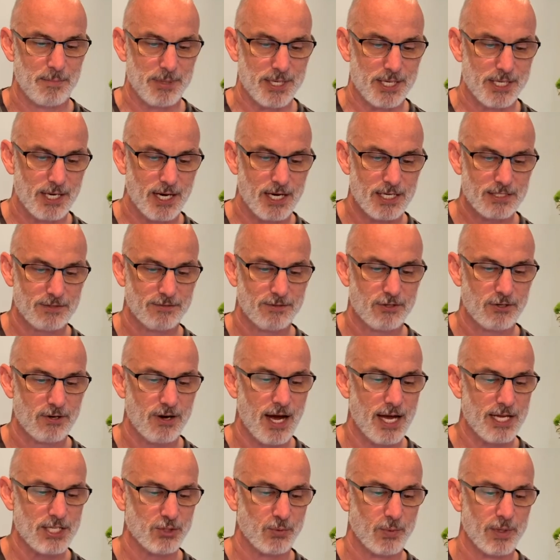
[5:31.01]
because of
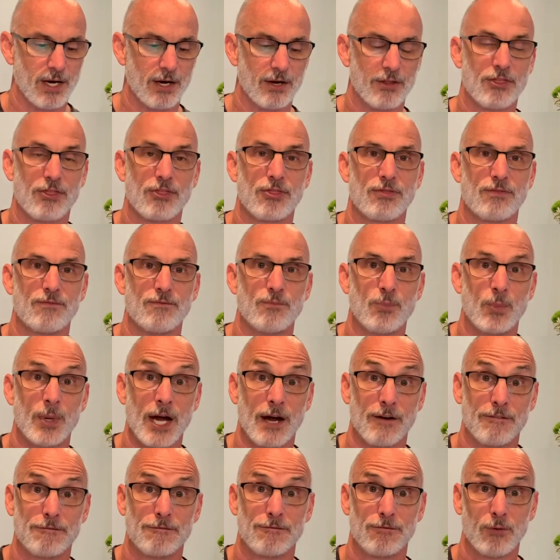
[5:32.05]
Christ, we
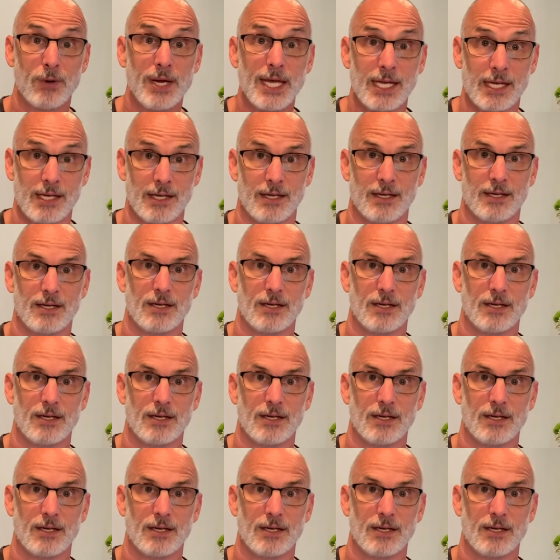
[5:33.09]
are free